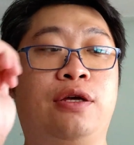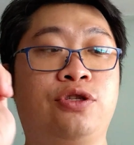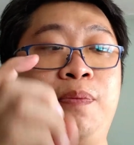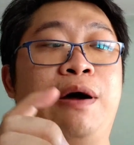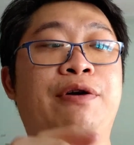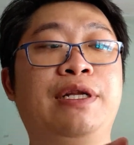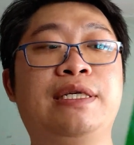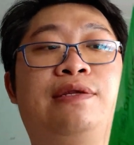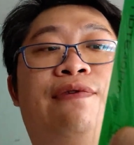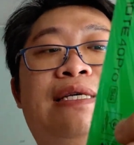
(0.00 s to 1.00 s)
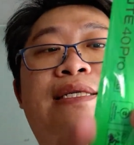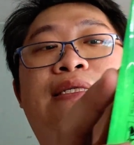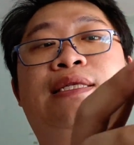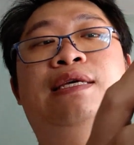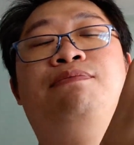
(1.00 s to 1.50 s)
So powering this device
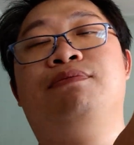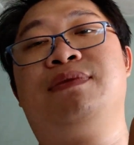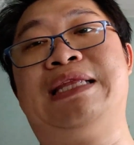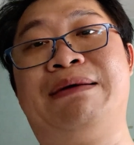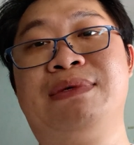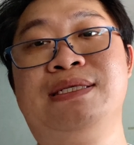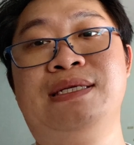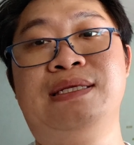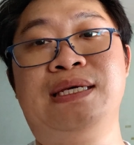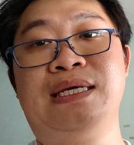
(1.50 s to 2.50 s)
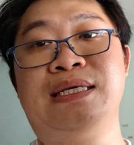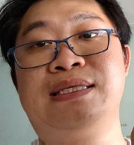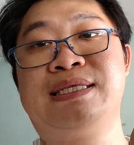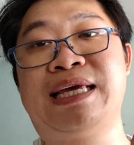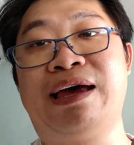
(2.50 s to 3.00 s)
is the Dimensity
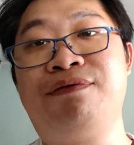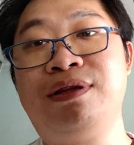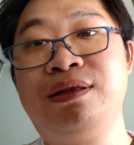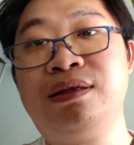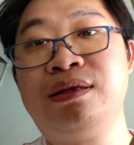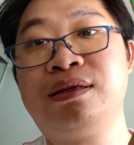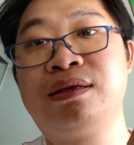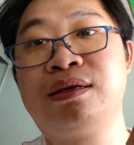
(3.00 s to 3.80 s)
720